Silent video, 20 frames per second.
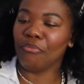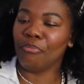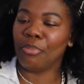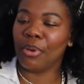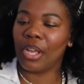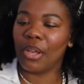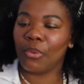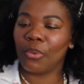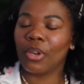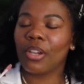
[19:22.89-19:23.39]

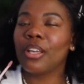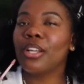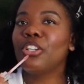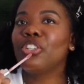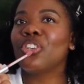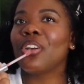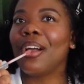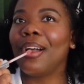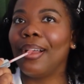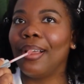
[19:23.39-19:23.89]
But we're gonna
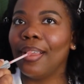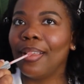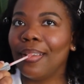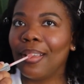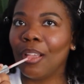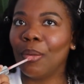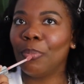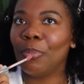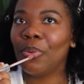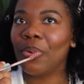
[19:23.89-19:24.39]
try
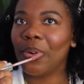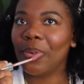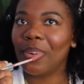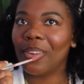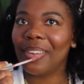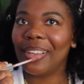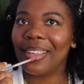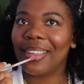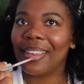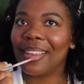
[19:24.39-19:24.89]
and pull what
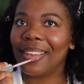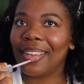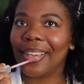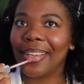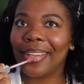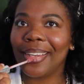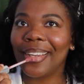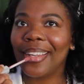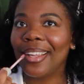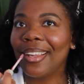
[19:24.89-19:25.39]
we
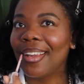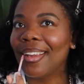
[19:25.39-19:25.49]
can.